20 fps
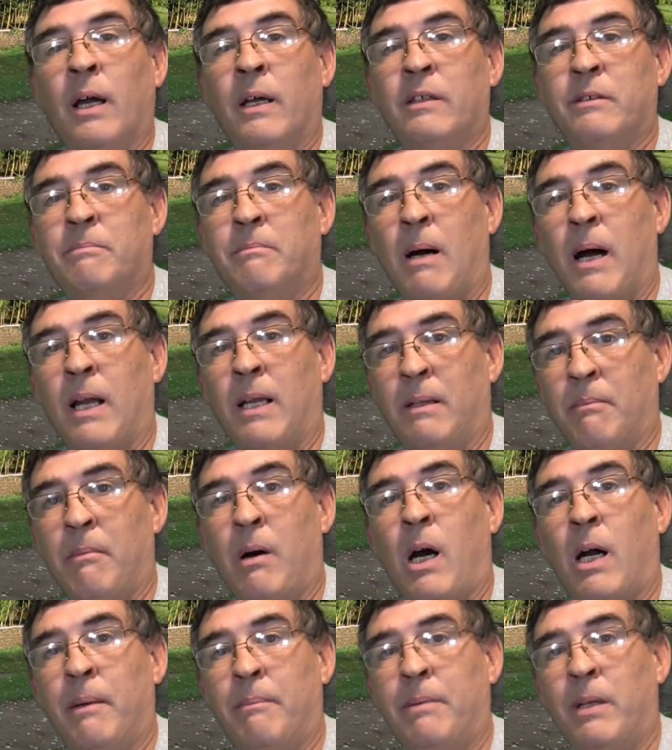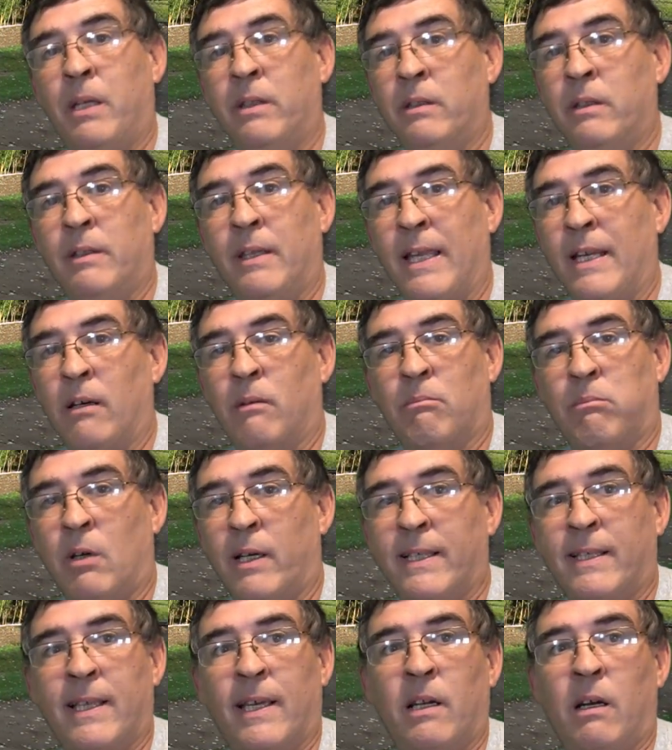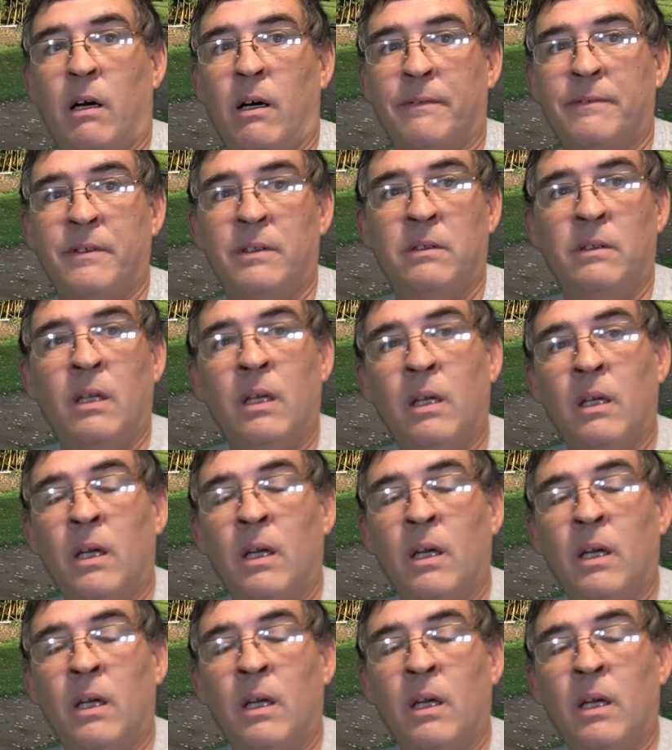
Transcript: In my opinion, they don't break that often.